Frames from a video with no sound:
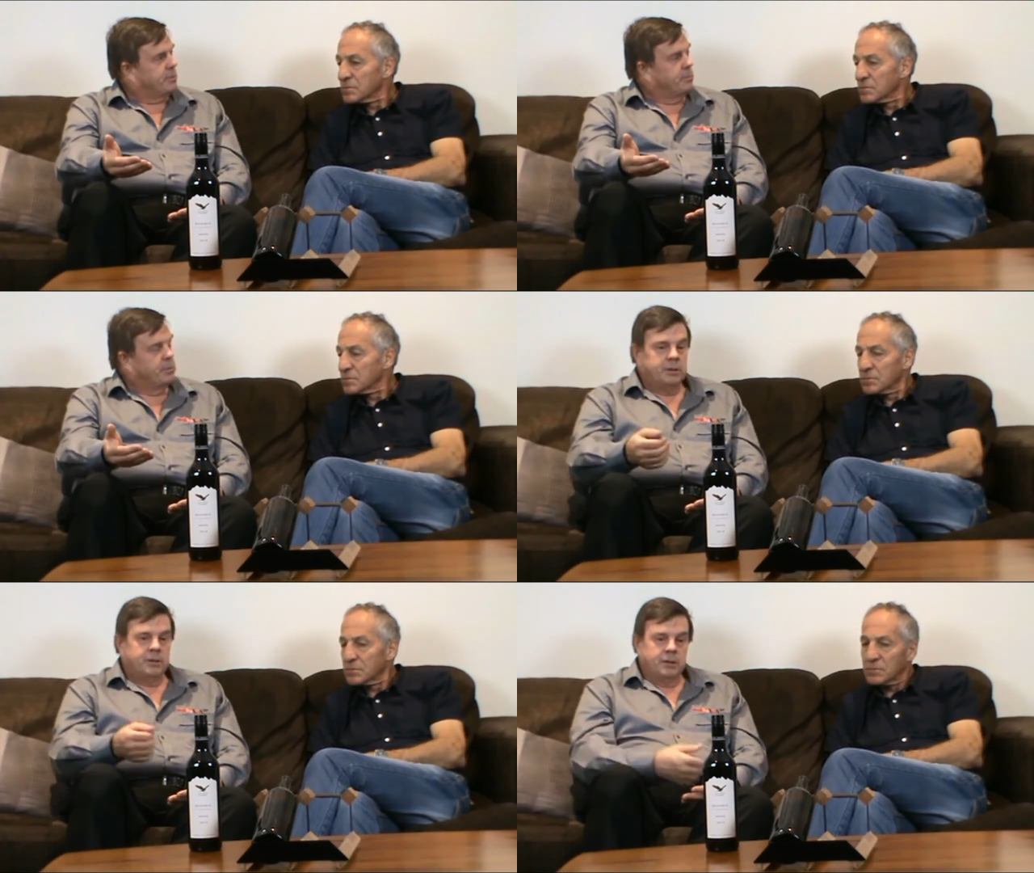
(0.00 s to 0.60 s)

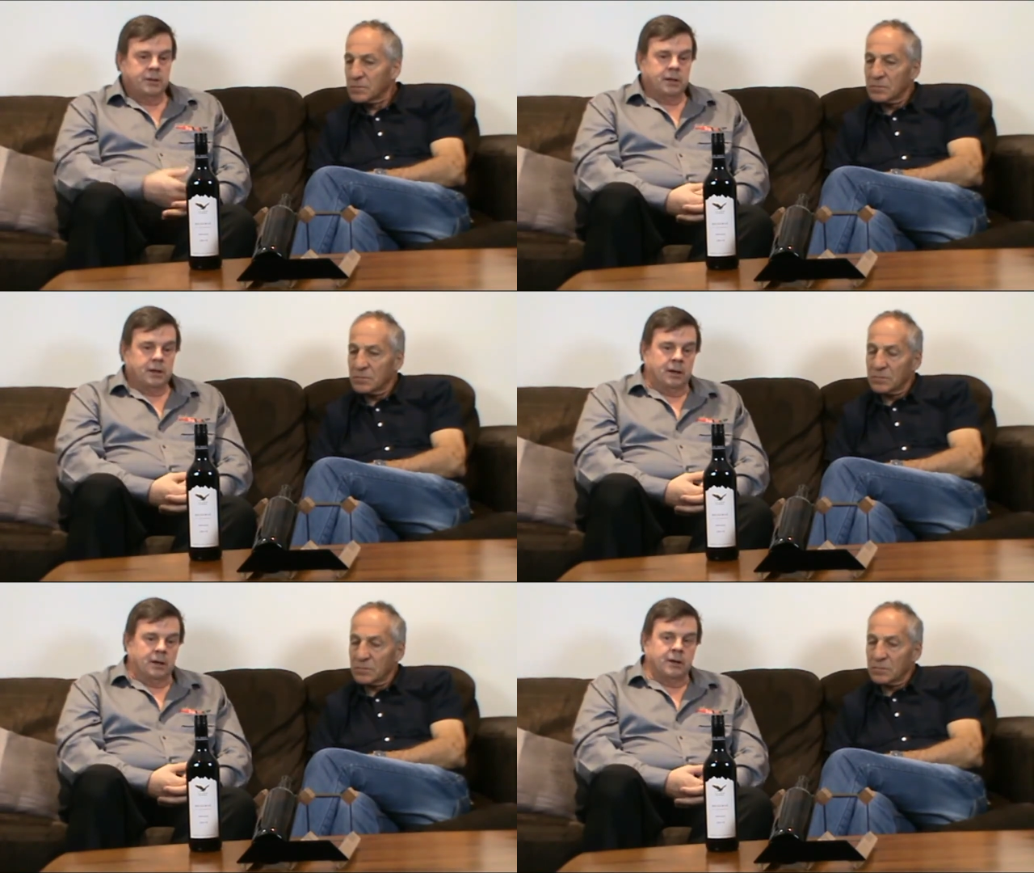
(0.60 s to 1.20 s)
Speaker 1: them
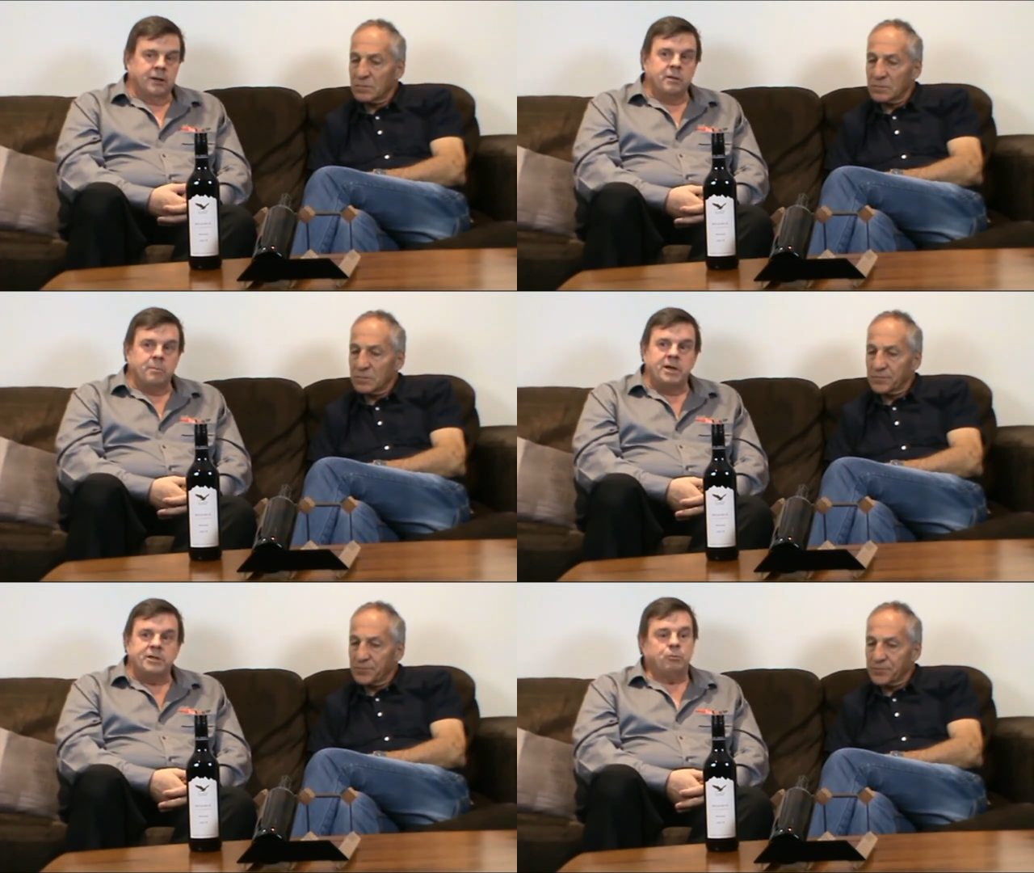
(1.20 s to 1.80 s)
uh, in
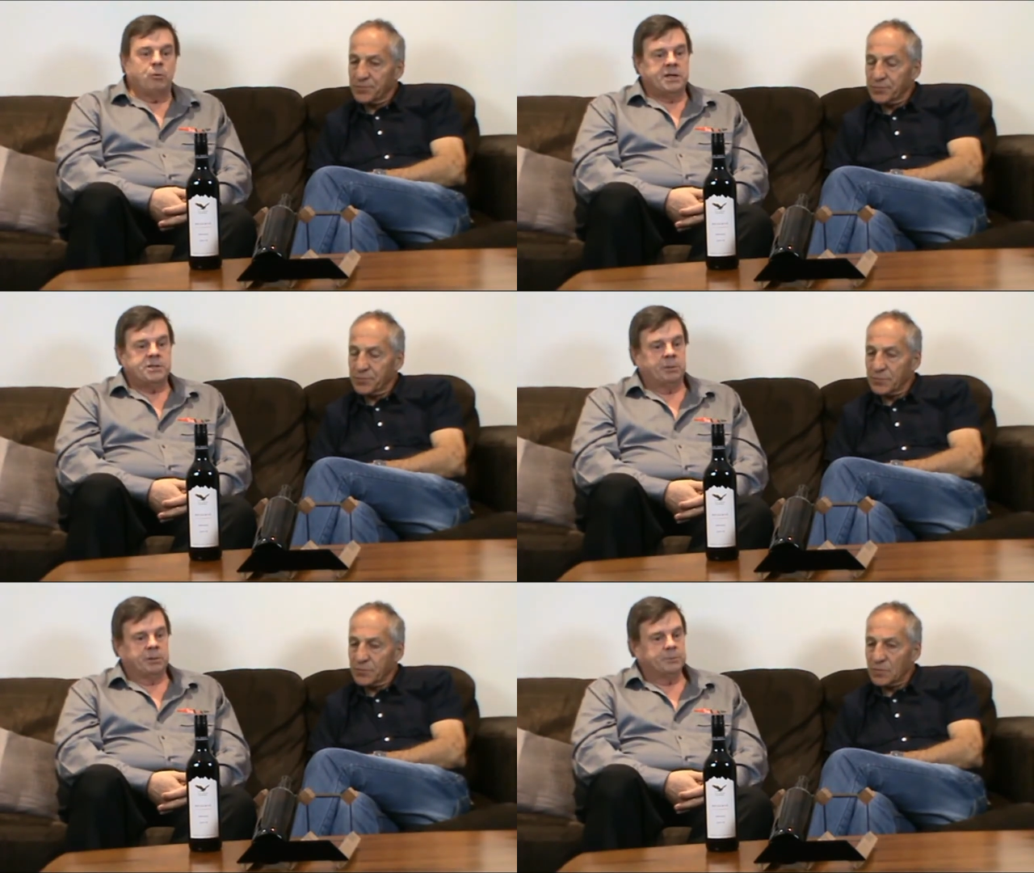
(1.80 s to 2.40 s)
the best
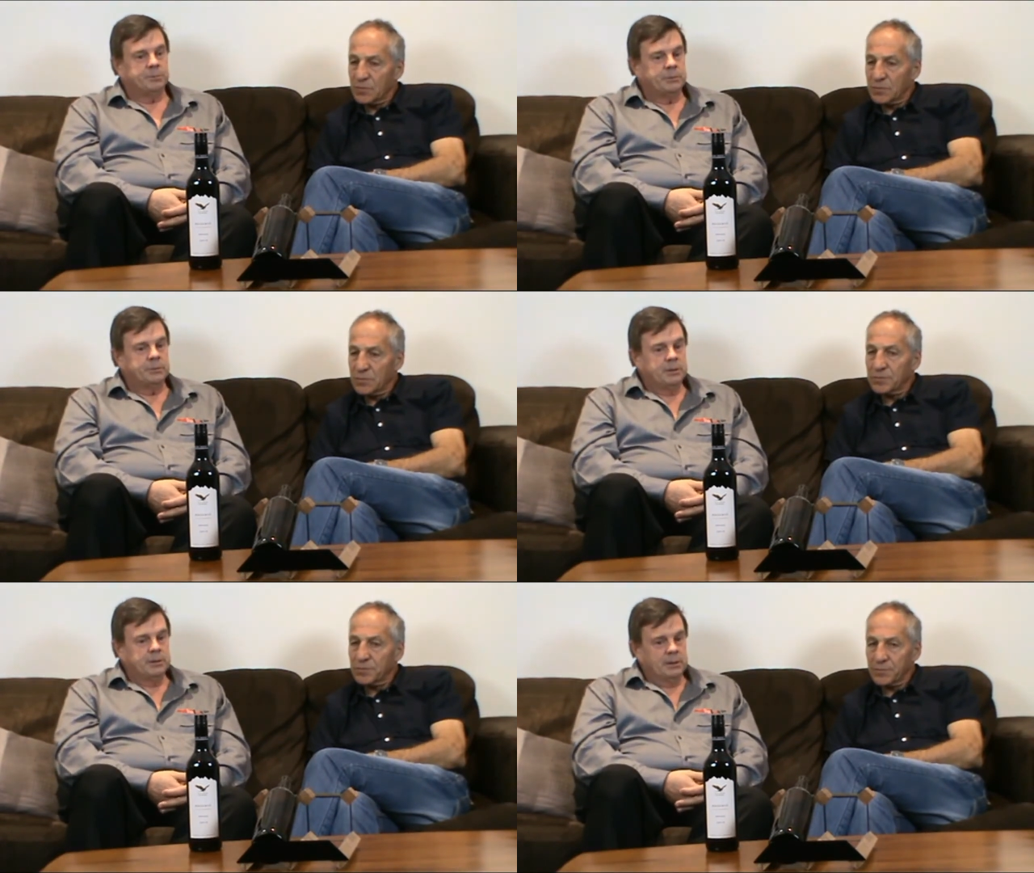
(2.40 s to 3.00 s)
ways
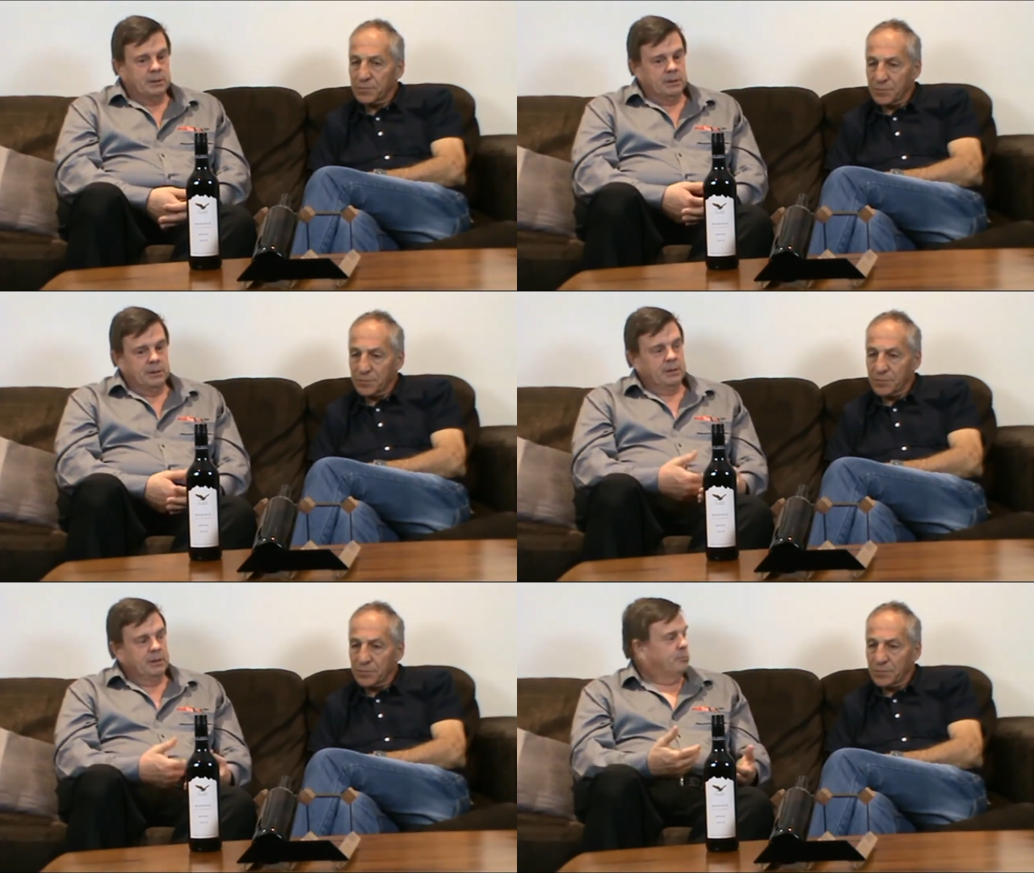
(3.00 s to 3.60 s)
possible.
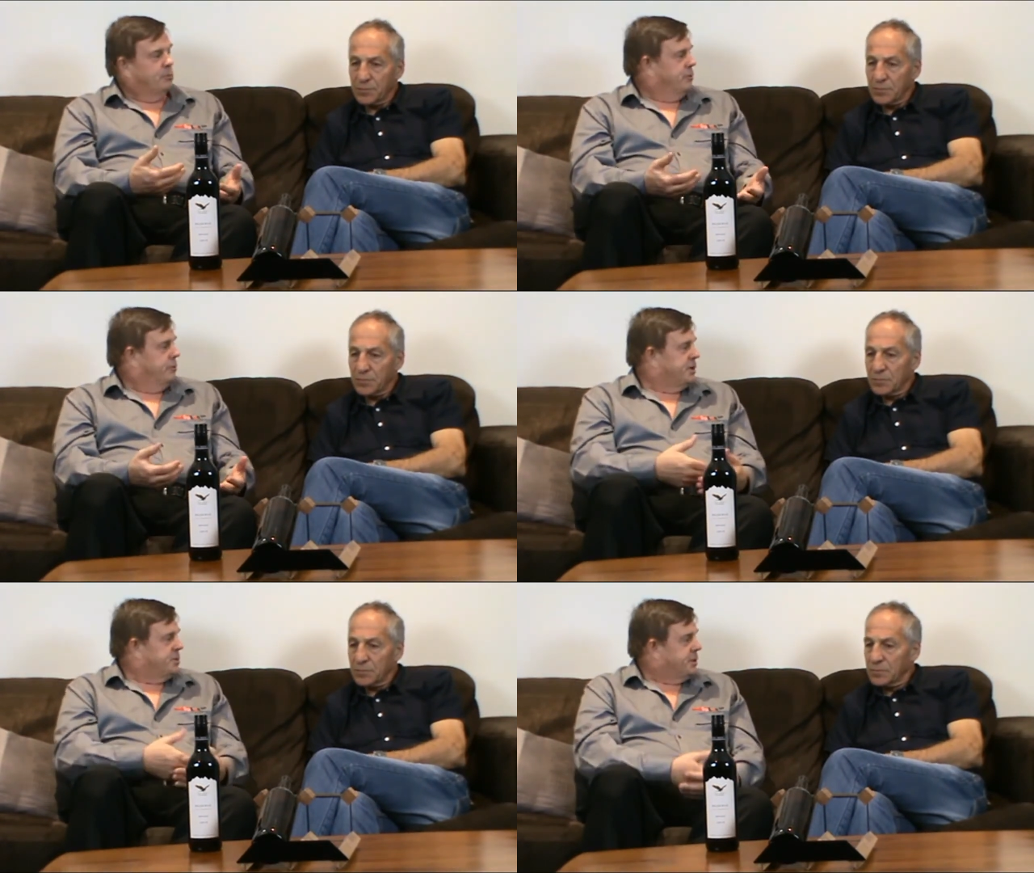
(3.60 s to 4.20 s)
And with
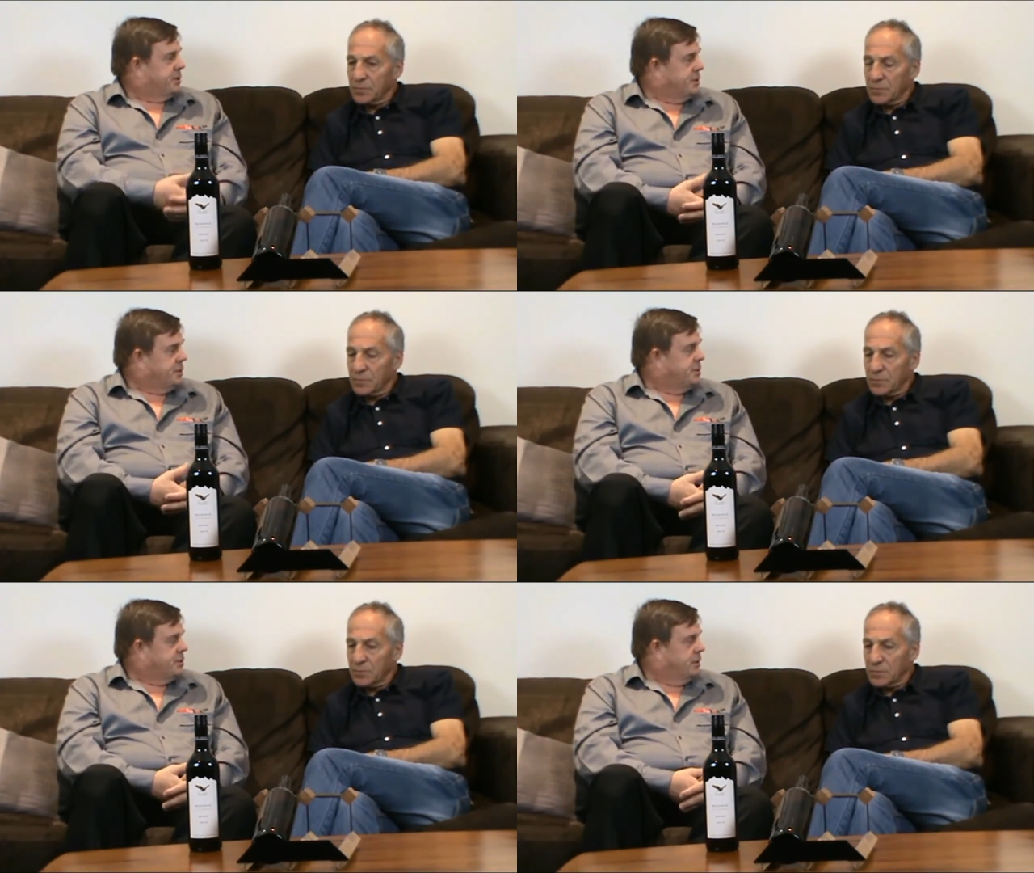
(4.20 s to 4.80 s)
your
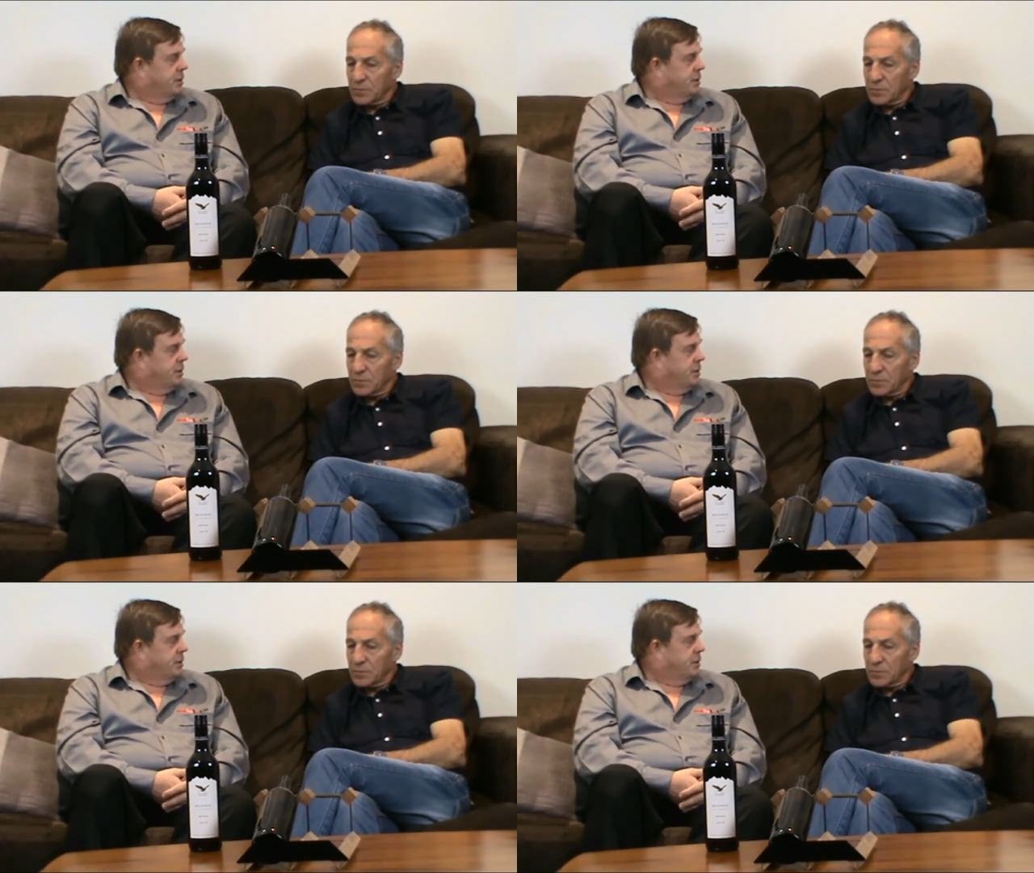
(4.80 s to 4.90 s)
expertise and